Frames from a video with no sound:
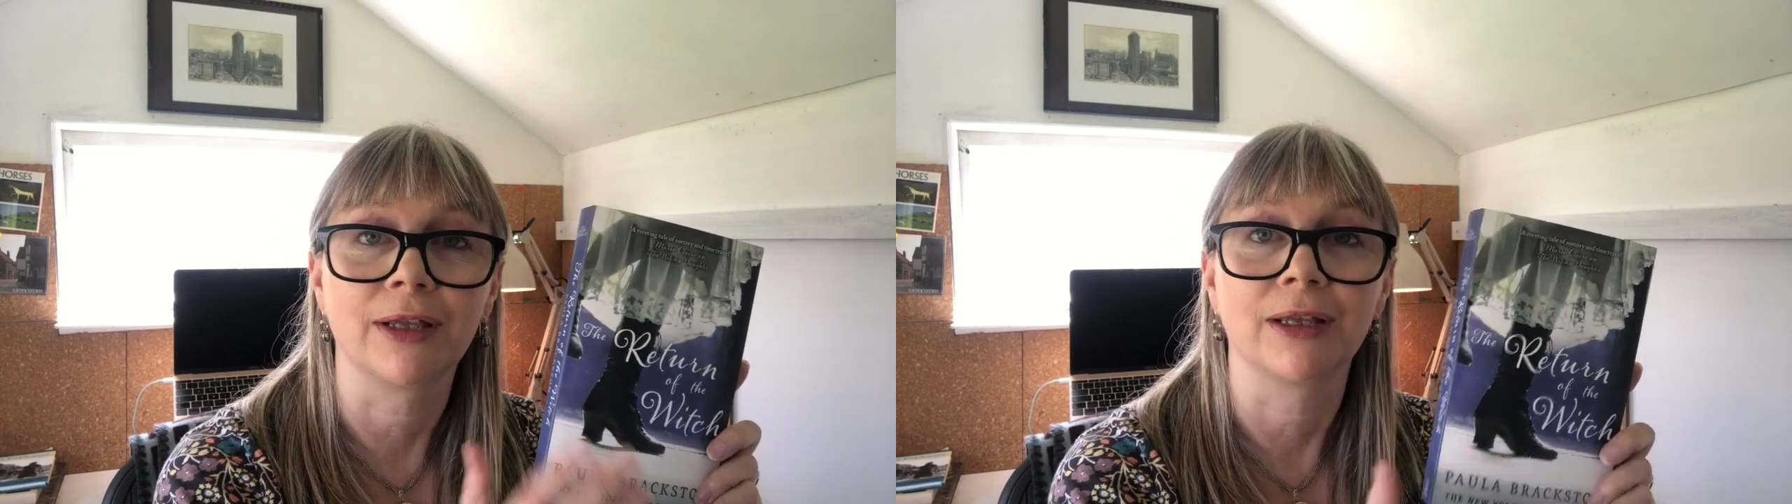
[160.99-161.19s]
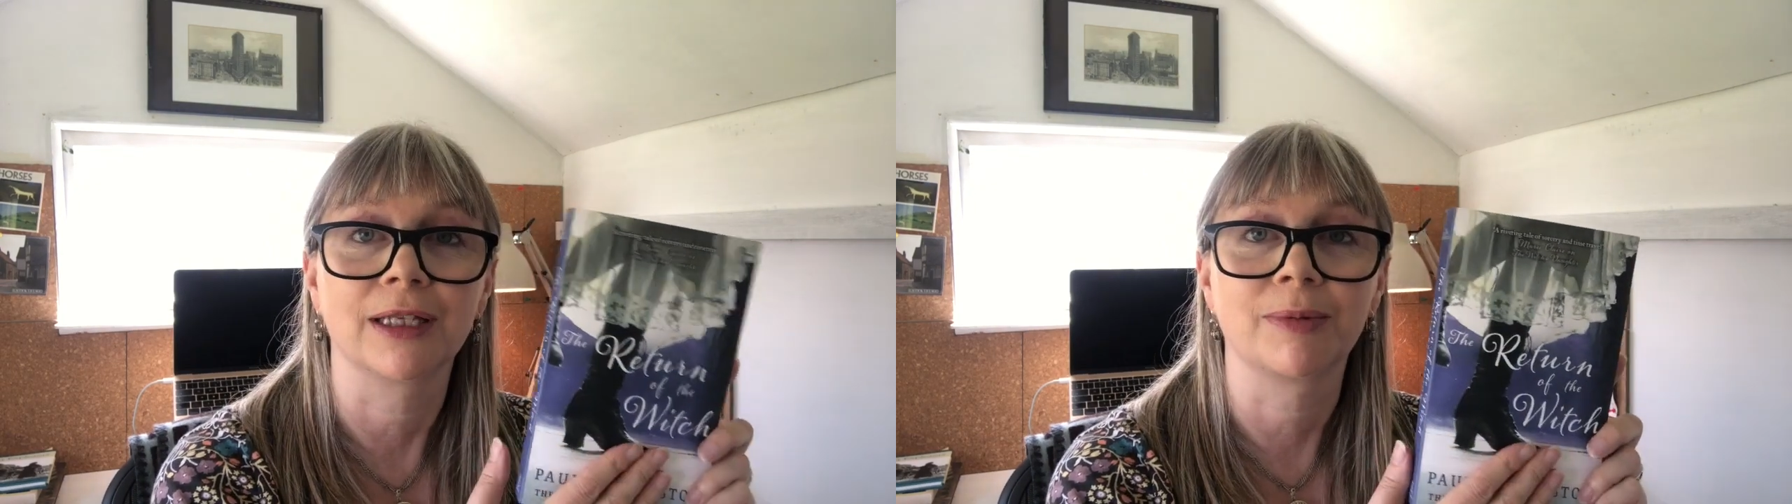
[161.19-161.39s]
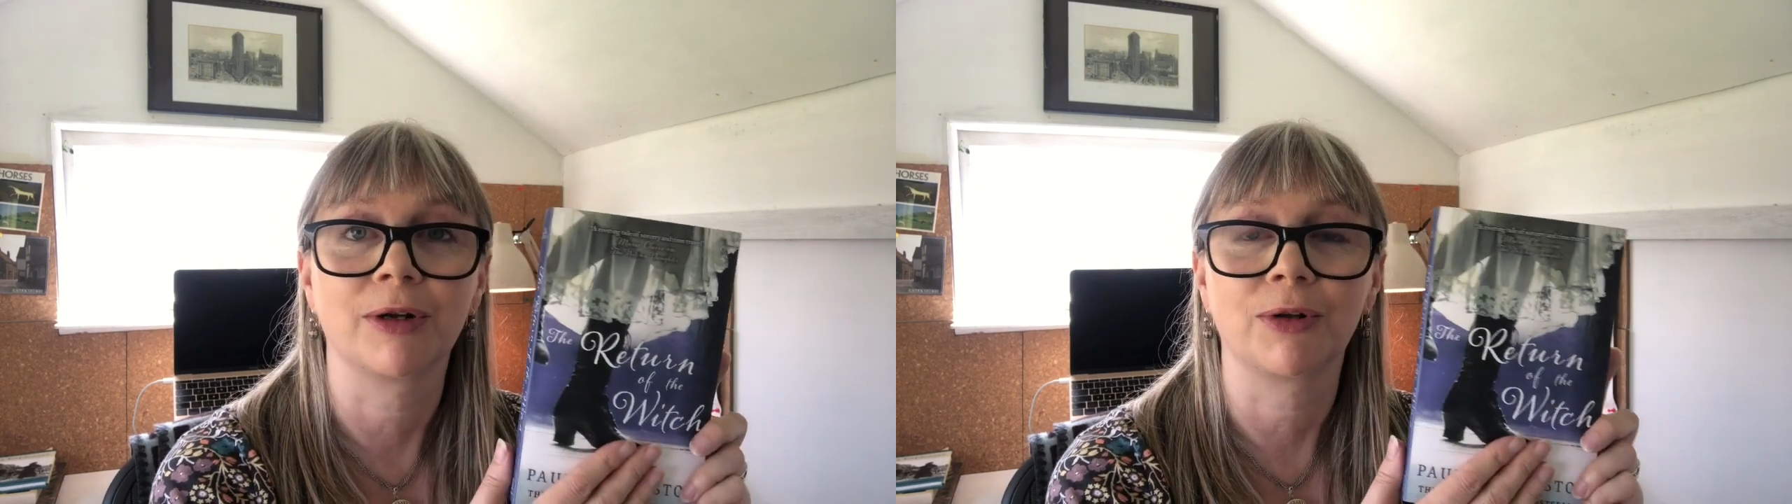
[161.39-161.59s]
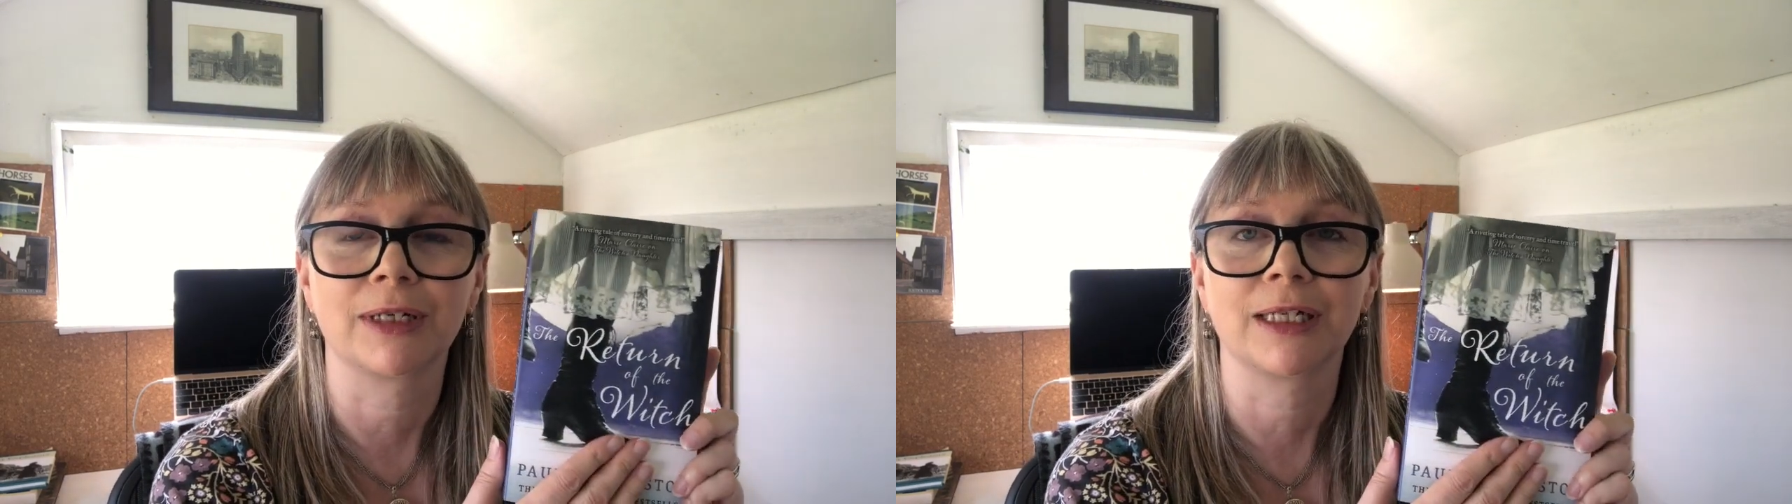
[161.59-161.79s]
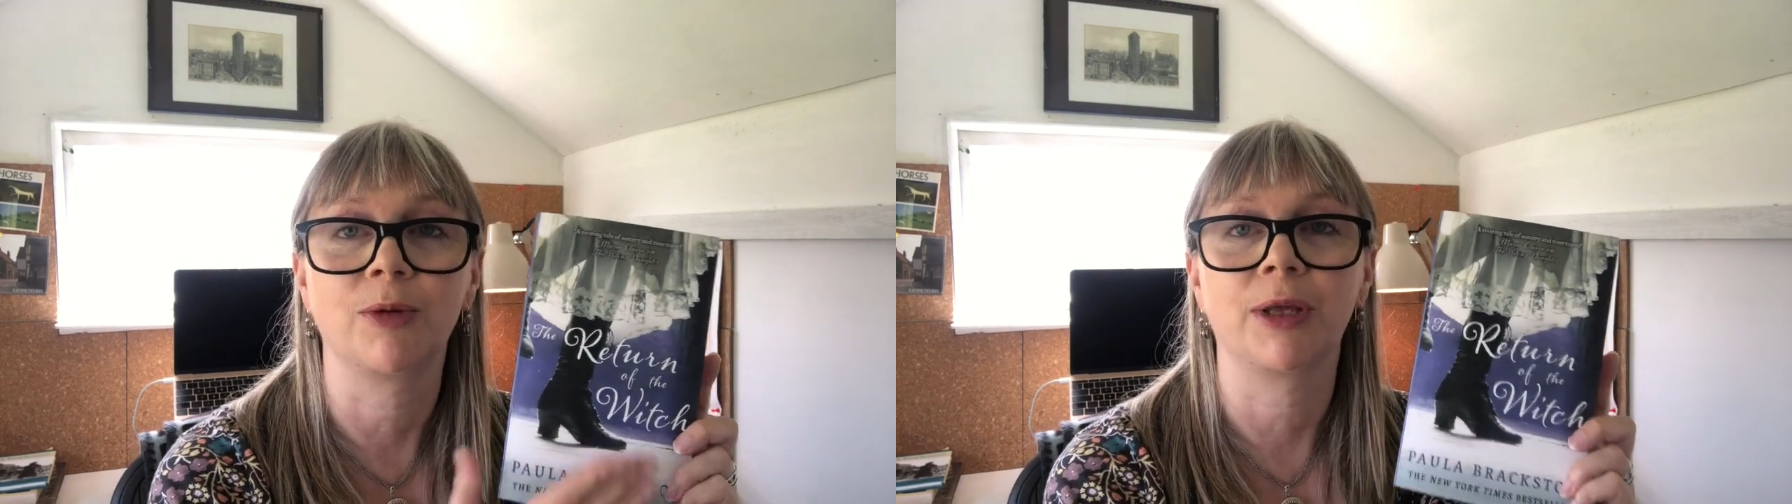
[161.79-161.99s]
I think that's about all I
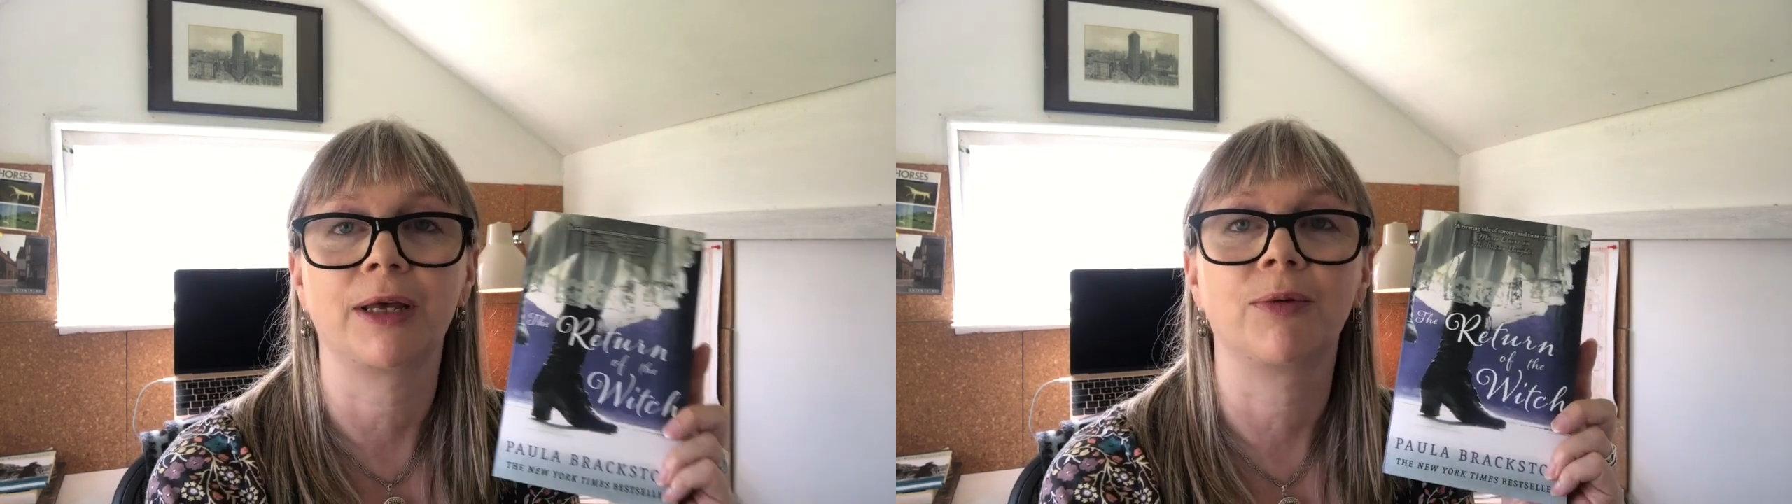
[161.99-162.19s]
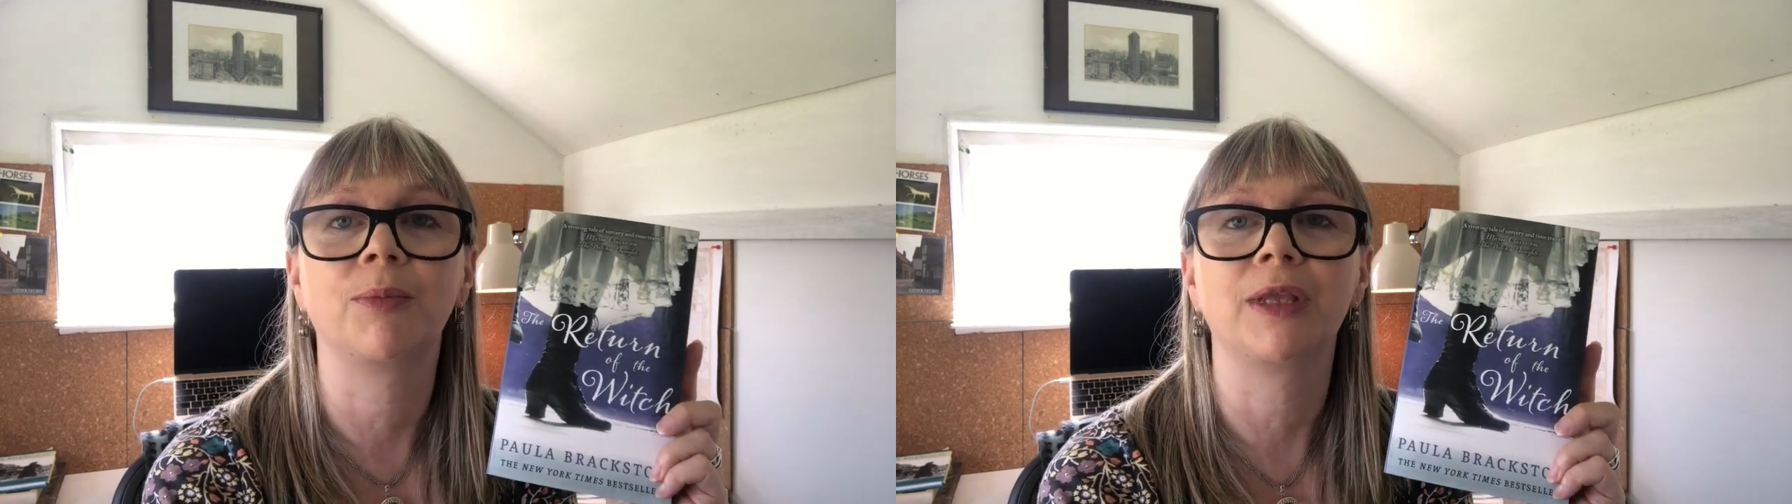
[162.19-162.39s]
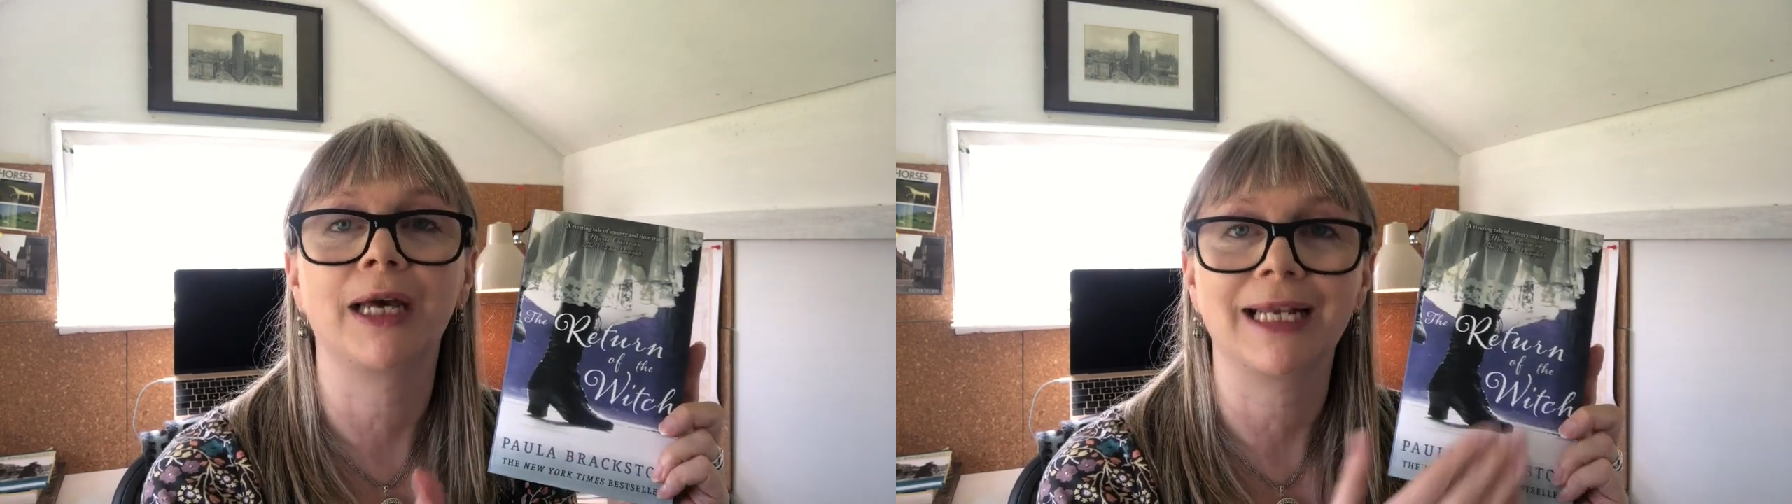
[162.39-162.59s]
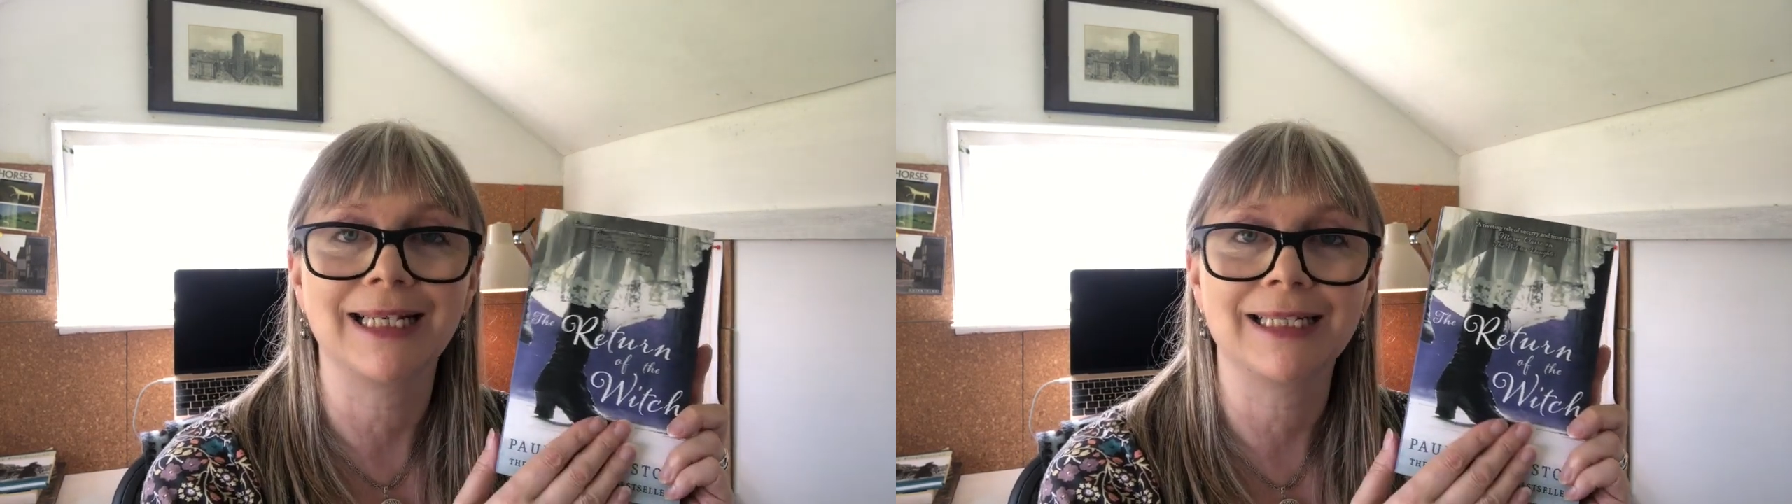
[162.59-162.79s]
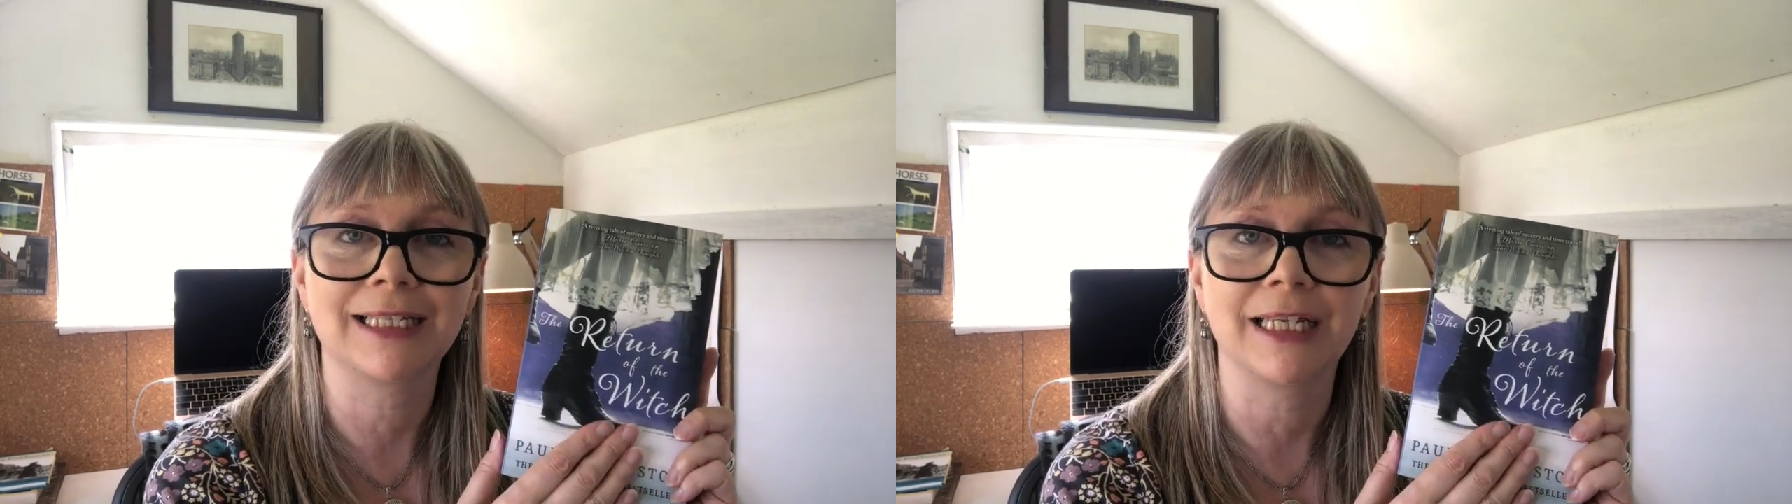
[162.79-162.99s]
can tell you about that one, but that
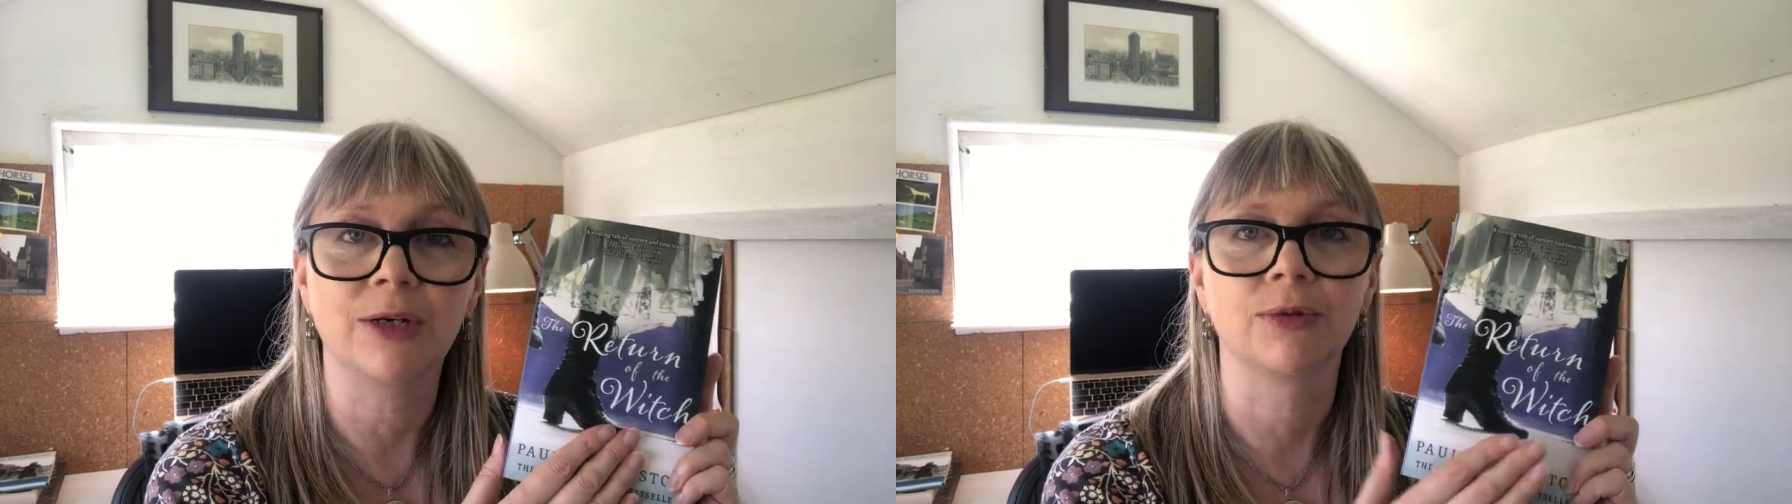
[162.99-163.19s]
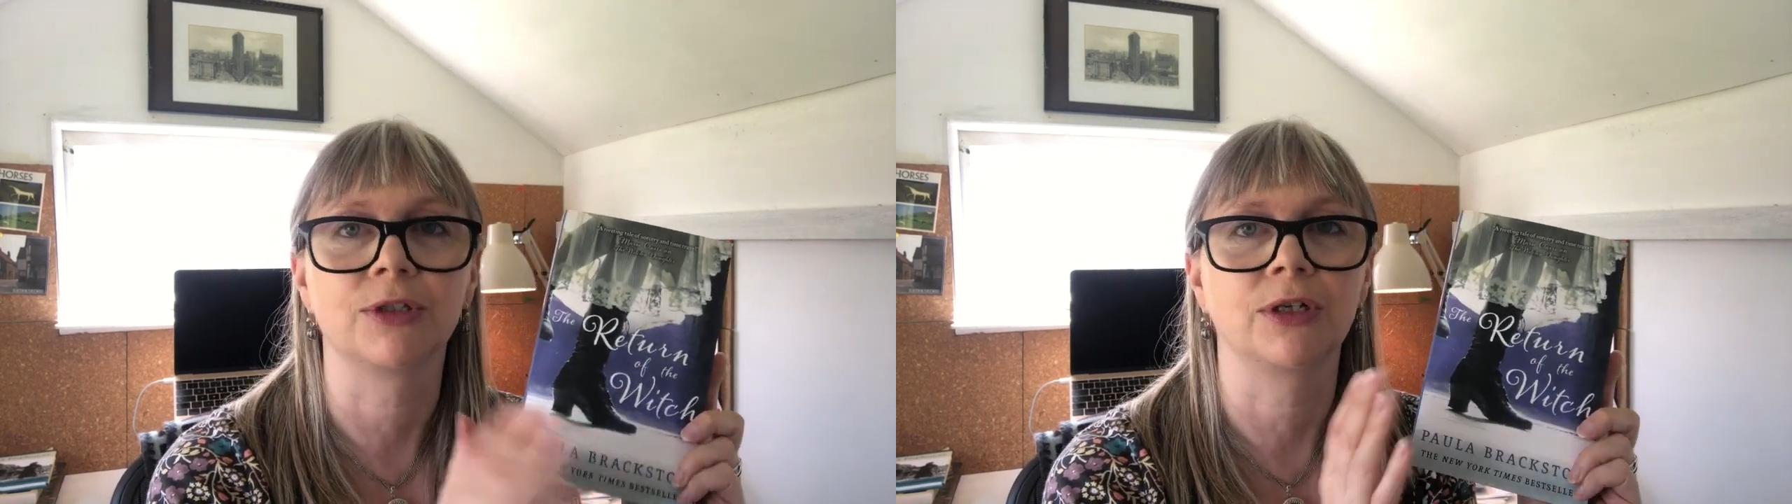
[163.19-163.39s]
is the sequel.